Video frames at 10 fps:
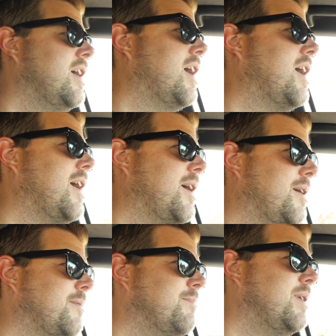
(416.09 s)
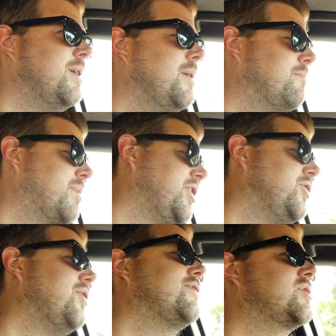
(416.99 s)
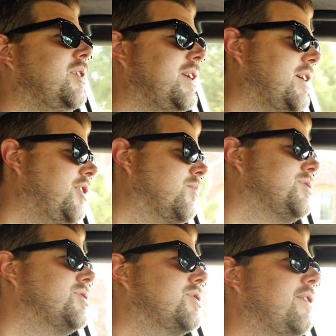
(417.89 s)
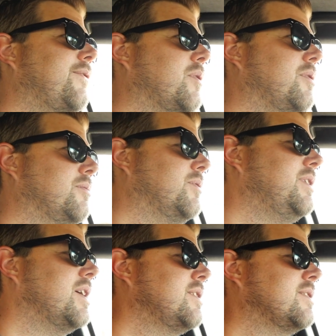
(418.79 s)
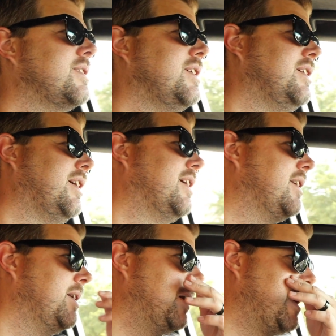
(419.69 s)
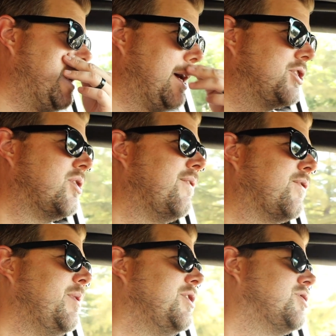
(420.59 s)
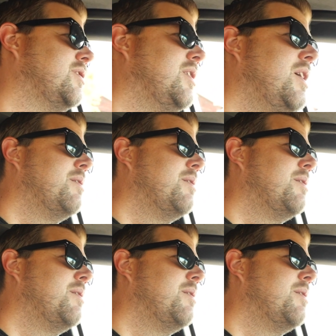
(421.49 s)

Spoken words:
but you do have a screen down here, which is good for redundancy and extra information.